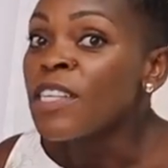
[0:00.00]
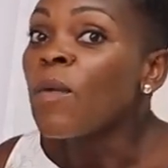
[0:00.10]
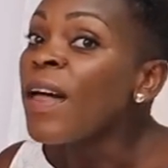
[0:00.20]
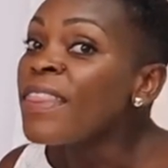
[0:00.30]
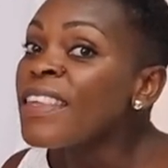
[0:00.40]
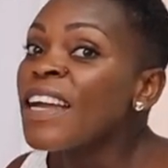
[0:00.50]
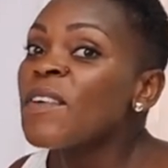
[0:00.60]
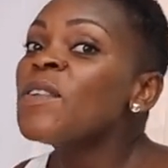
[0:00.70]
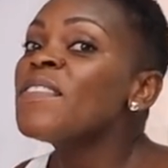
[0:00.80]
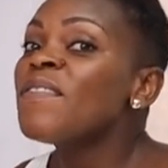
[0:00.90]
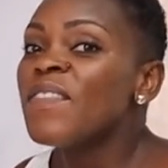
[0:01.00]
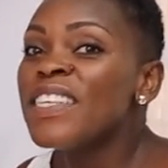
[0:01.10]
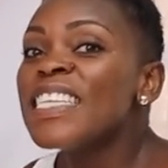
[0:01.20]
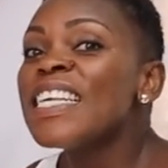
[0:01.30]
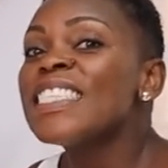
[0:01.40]
it's the one thing I couldn't
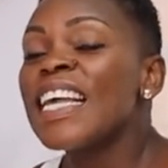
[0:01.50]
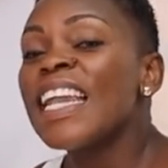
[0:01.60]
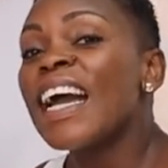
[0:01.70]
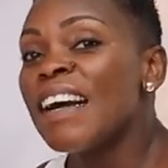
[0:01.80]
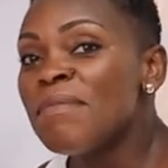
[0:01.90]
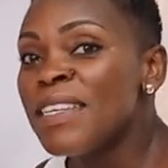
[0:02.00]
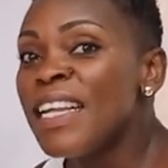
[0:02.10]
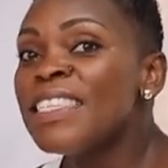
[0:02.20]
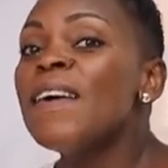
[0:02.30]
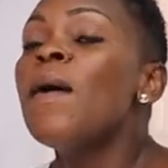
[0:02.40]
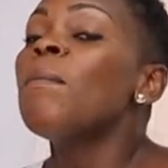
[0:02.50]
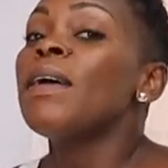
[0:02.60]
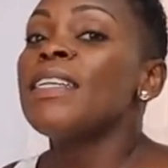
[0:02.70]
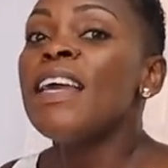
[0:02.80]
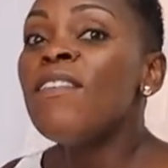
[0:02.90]
fit inside the cabinet,
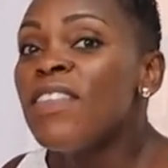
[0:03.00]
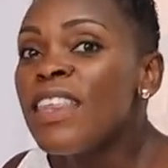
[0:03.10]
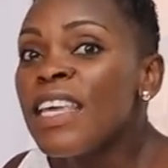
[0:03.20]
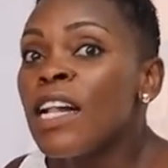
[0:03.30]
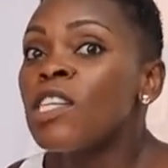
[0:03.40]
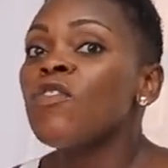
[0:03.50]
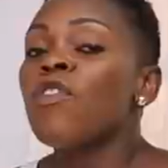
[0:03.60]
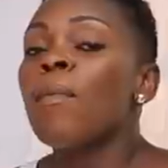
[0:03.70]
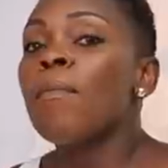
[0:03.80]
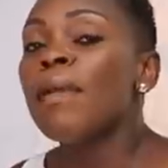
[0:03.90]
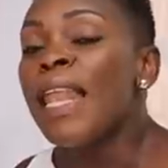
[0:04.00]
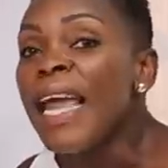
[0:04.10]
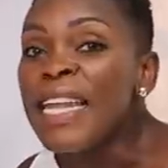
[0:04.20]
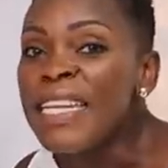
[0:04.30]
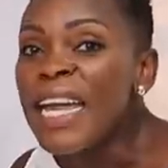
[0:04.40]
but everything else from
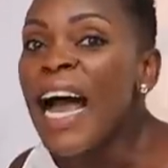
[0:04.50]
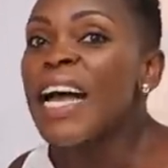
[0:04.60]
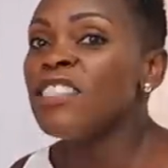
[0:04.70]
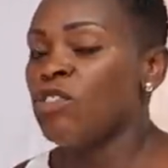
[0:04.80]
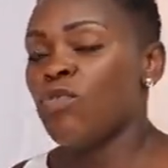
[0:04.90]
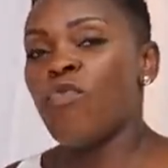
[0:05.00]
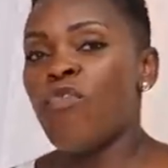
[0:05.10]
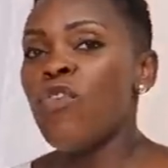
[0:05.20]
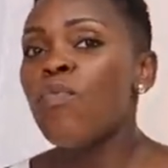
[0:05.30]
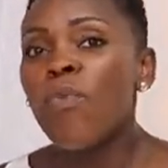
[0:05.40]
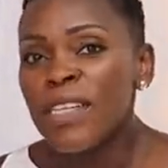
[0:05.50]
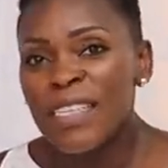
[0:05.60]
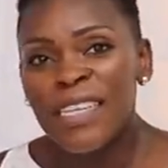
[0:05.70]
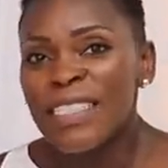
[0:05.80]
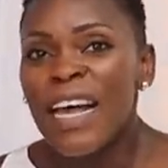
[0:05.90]
blenders to food
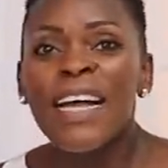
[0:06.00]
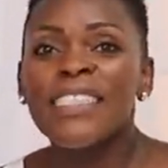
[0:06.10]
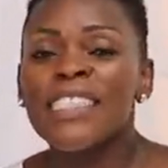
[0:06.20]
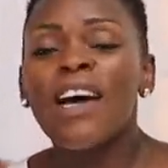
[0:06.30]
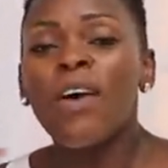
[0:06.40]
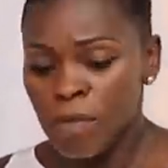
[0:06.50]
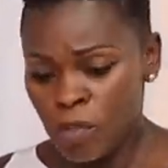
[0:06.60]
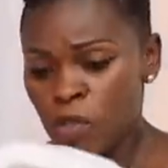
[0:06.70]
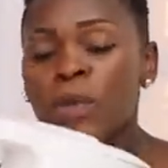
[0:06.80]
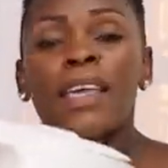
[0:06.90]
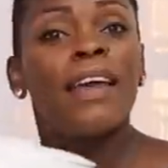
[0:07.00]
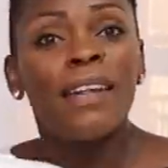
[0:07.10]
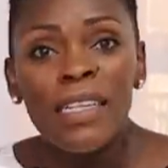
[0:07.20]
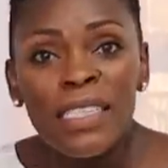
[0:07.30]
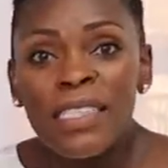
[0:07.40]
processors to
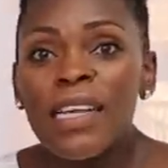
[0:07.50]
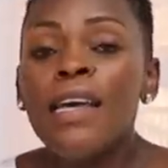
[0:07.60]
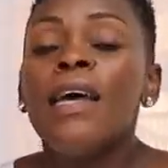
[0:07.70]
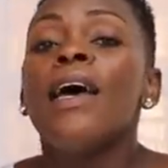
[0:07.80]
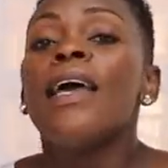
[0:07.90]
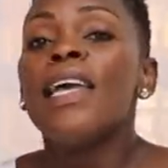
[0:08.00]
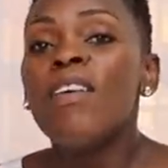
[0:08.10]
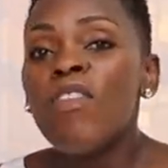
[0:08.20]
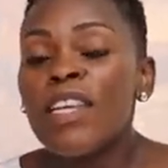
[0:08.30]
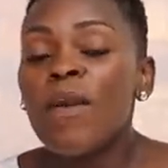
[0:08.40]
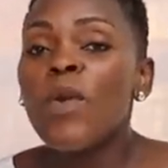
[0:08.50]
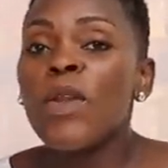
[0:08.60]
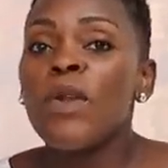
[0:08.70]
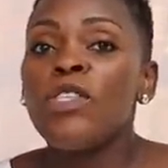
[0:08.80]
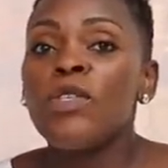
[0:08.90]
kettles, every time we are
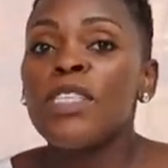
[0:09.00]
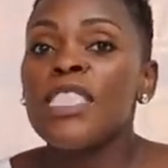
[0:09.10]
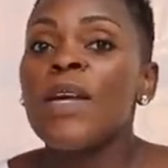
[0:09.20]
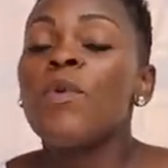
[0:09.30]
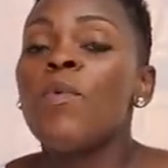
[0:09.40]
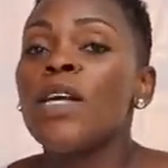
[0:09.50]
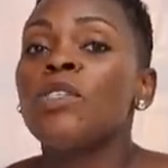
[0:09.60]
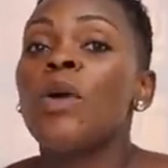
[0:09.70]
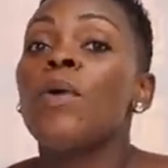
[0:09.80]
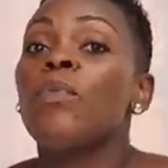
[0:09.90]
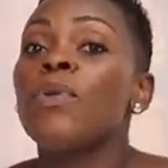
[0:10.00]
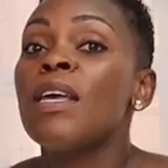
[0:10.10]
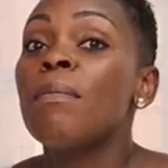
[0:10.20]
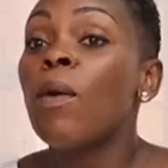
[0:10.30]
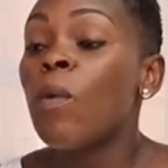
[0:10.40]
not using them, we make sure we put
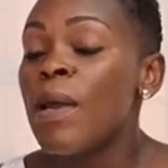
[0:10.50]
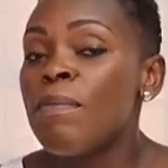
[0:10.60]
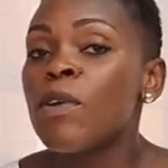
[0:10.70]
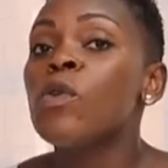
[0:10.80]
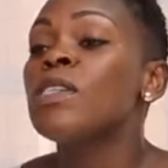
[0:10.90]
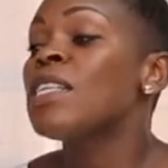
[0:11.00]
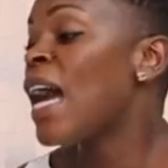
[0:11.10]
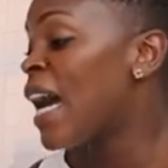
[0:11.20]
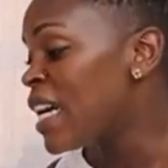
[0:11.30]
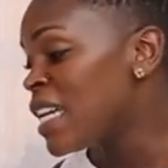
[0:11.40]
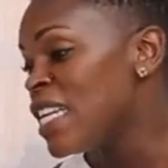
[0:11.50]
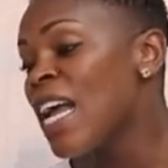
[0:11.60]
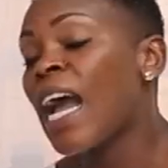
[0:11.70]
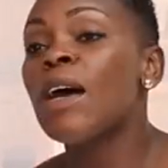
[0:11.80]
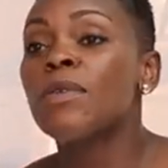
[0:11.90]
them away because a
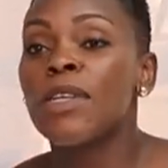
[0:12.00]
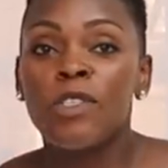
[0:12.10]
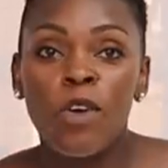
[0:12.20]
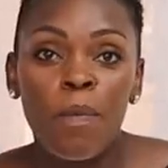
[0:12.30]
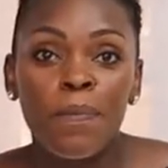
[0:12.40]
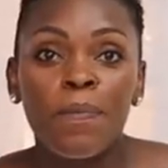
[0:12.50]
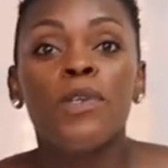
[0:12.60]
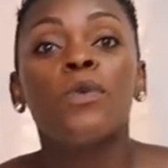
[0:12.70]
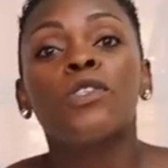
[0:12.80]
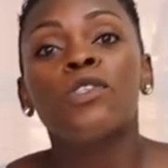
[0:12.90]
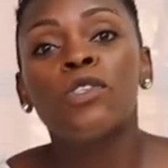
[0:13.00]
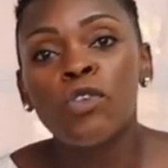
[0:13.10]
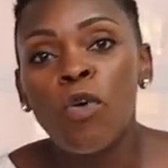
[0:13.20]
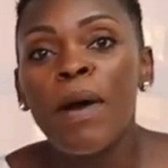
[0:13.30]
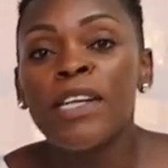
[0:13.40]
clear countertop look
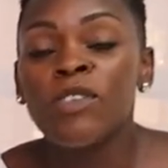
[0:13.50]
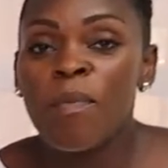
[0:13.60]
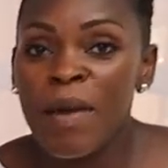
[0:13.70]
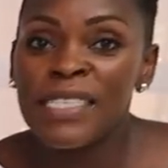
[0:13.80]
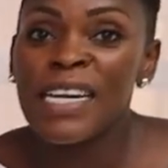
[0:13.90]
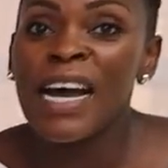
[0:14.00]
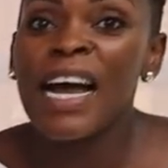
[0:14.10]
so much better